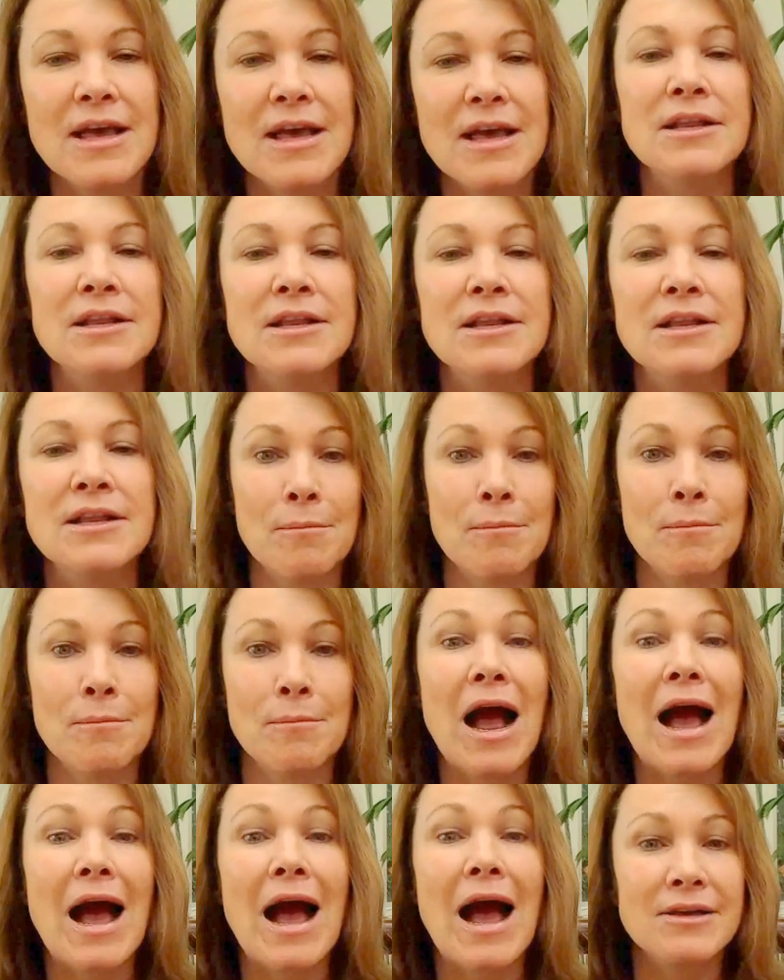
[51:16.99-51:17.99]
it's from our
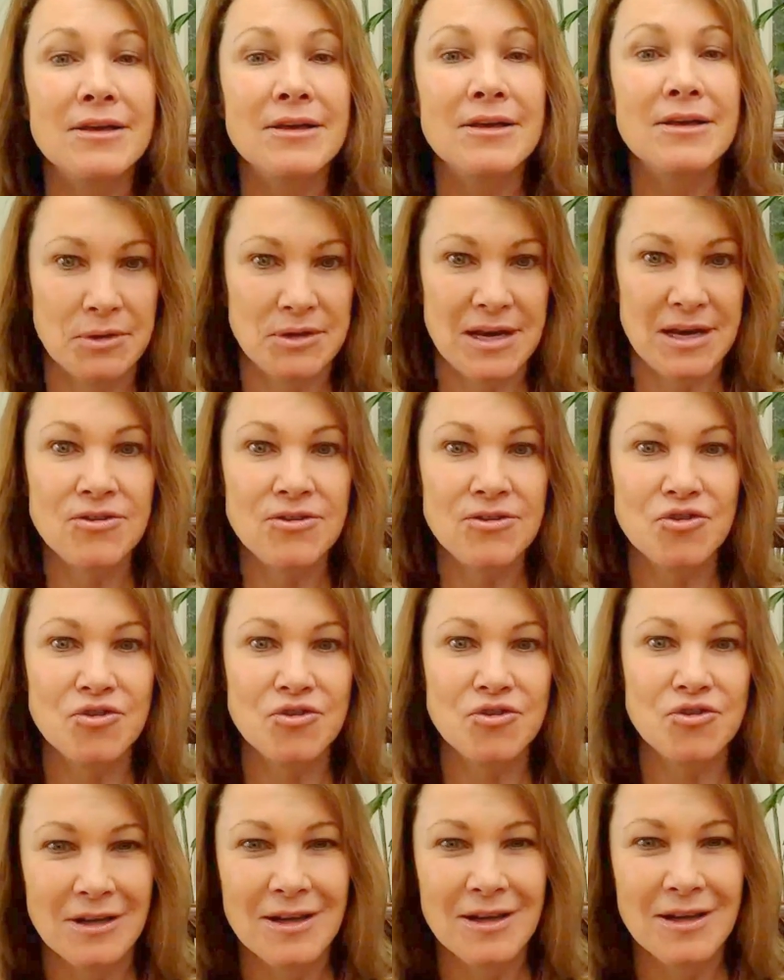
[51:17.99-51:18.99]
highest
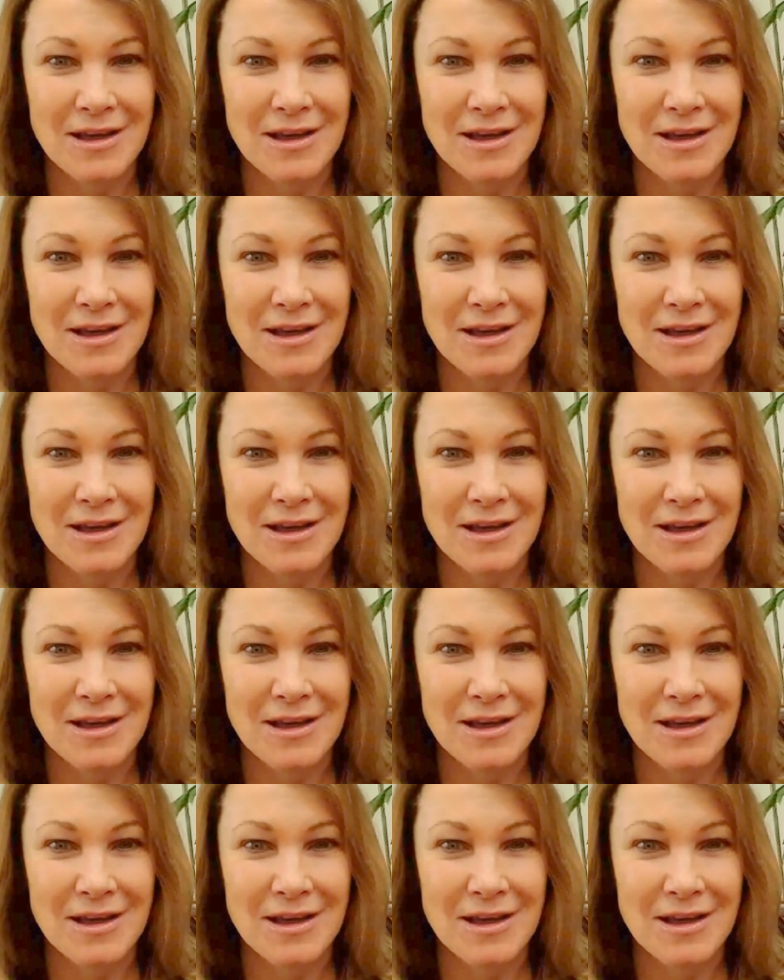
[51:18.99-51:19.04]
potential